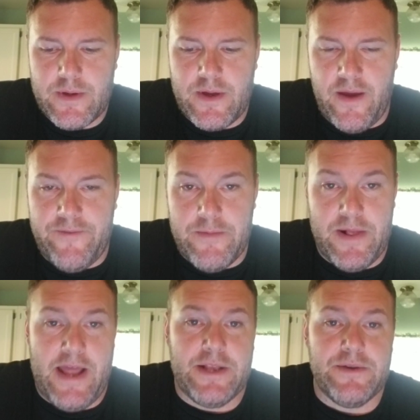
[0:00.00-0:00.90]
If you're
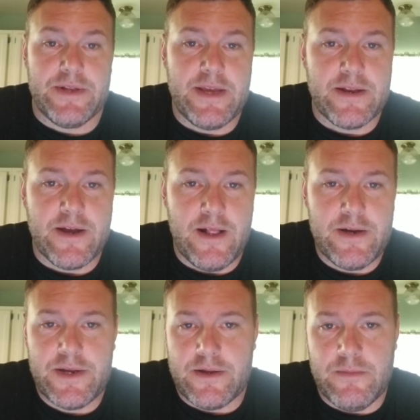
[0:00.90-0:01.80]
planning to attend
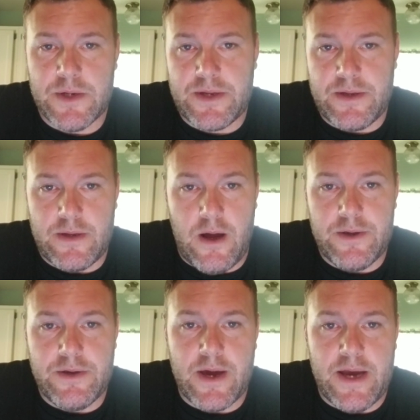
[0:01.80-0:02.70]
college, so all
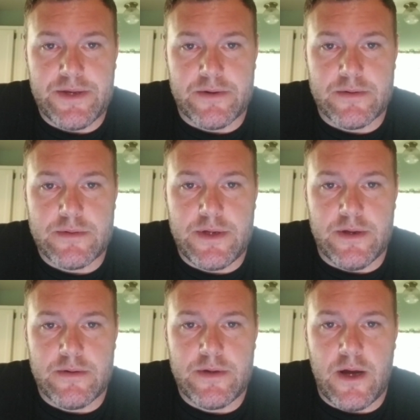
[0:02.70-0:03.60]
you guys are,
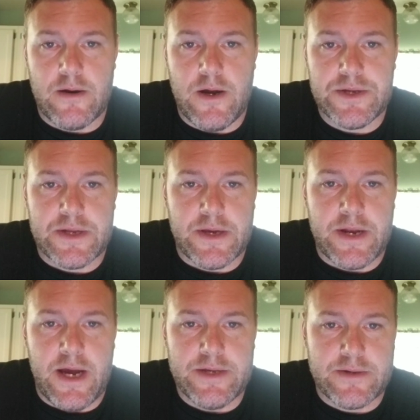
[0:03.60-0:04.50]
y'all are all still in
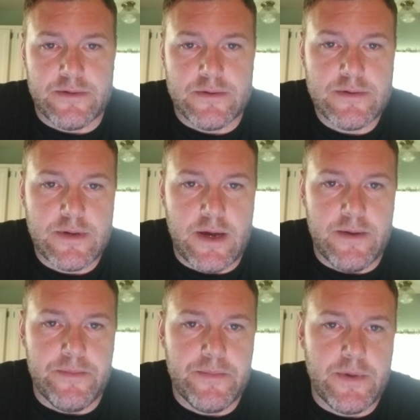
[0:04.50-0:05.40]
high school.
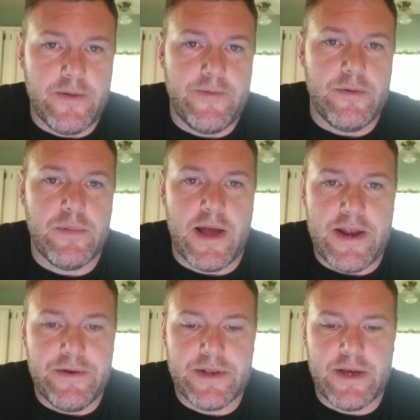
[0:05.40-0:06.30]
If you plan
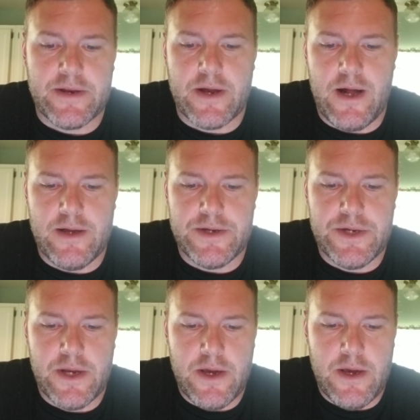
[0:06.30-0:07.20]
to attend college,
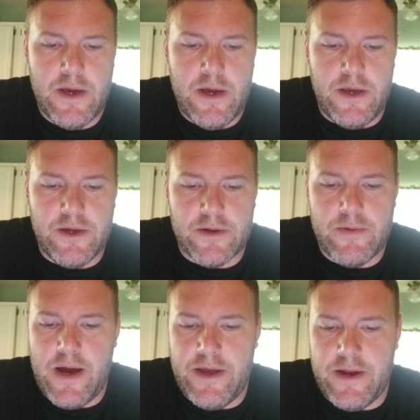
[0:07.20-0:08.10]
you can
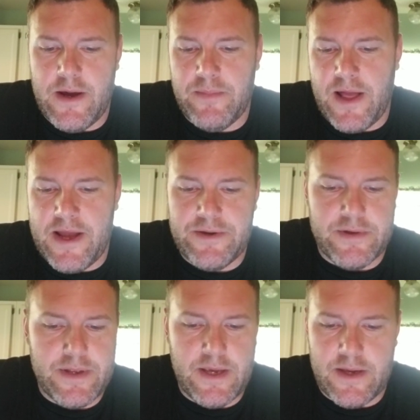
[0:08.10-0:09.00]
write in, I plan to
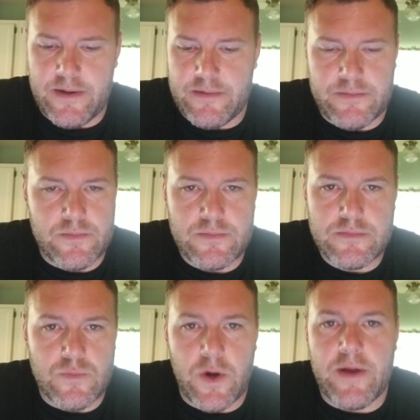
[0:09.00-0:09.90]
attend
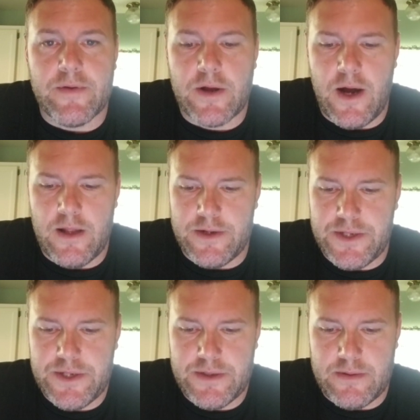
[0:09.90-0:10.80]
whatever
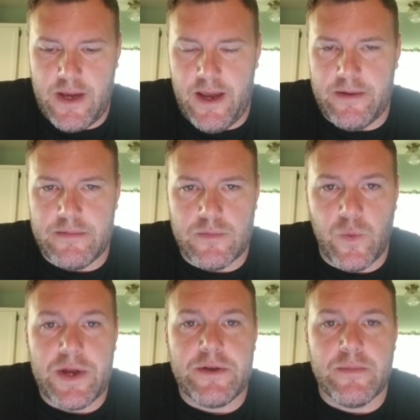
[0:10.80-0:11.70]
college and
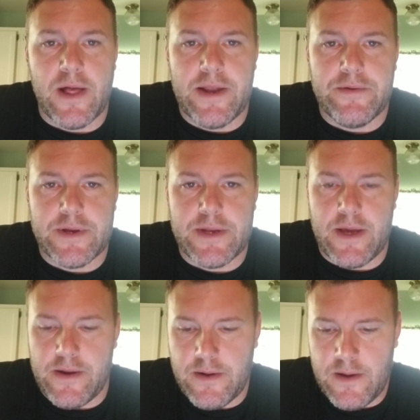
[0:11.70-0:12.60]
when you plan to
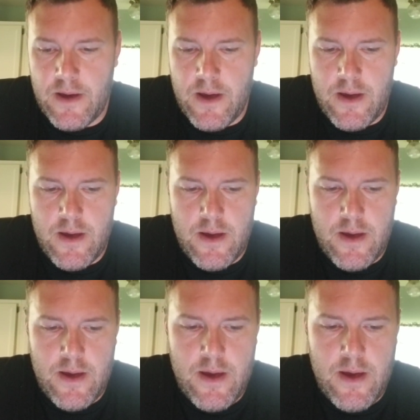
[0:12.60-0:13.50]
attend.
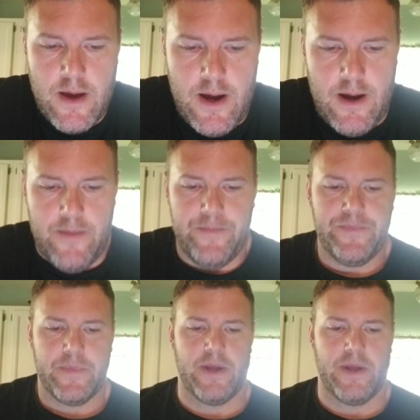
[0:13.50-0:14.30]
In the